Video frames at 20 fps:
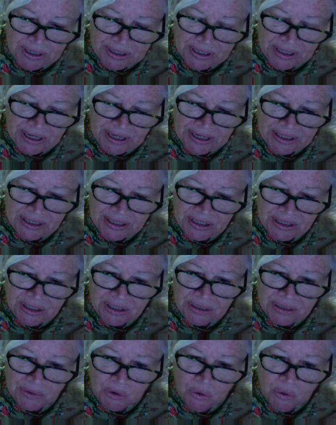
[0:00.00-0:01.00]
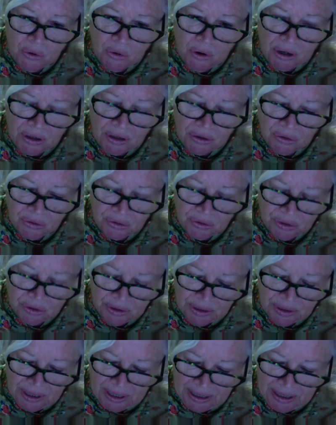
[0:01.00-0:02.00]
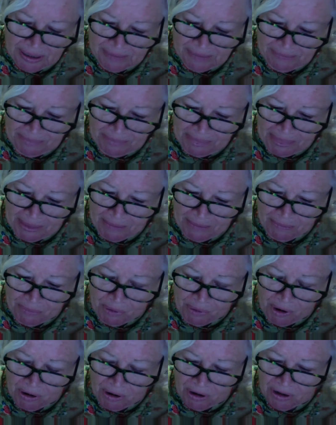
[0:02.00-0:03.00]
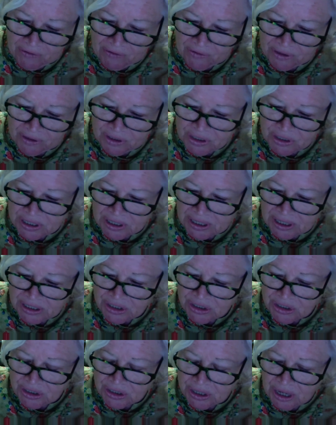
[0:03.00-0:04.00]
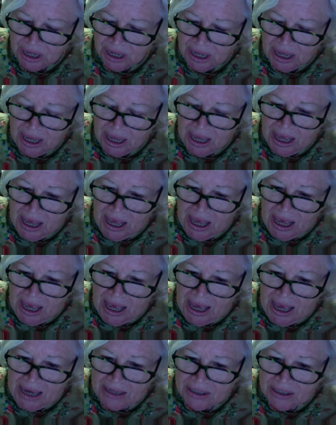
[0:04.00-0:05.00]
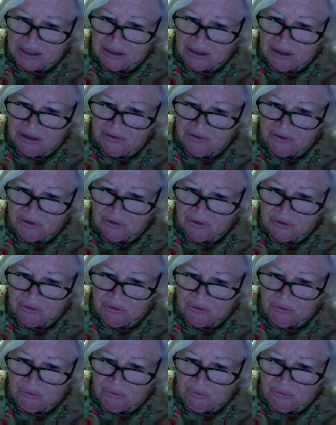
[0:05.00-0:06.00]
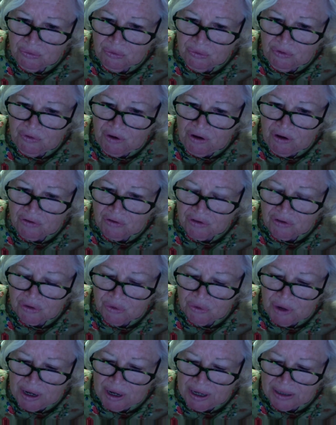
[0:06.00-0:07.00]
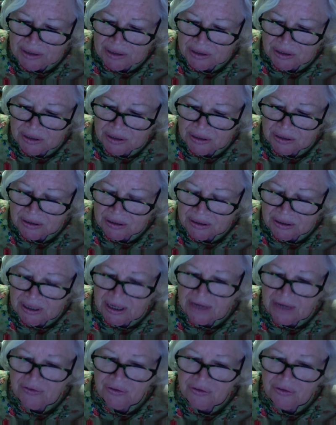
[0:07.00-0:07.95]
in the ACT, some quite good pro-life legislation, and a lot of it revolved around careful